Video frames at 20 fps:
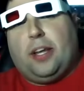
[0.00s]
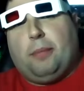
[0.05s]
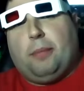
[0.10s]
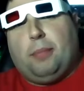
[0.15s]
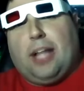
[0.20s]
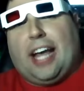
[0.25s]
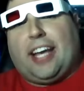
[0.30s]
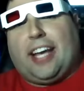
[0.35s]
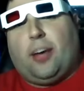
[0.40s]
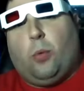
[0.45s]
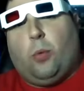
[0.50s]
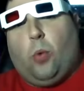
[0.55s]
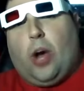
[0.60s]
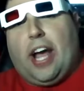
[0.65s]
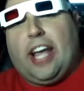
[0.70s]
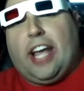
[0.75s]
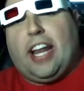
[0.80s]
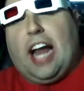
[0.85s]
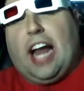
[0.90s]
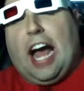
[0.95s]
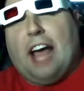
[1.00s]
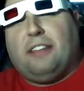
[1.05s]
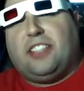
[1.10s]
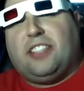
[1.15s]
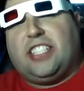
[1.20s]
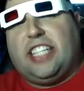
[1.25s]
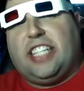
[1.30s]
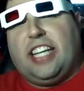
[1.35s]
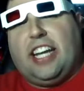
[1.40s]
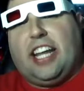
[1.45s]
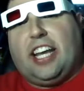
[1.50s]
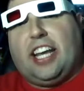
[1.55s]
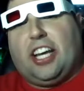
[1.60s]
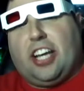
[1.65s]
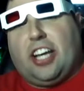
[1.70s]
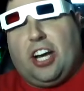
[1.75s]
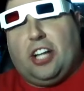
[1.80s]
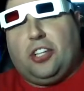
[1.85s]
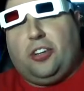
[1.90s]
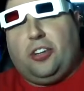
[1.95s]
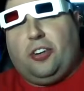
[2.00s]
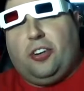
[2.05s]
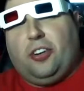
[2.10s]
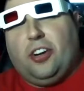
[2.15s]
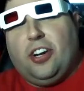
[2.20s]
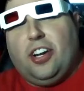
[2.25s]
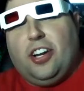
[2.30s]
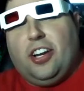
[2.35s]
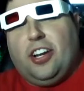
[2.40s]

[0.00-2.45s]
in black and white. I've seen it in color.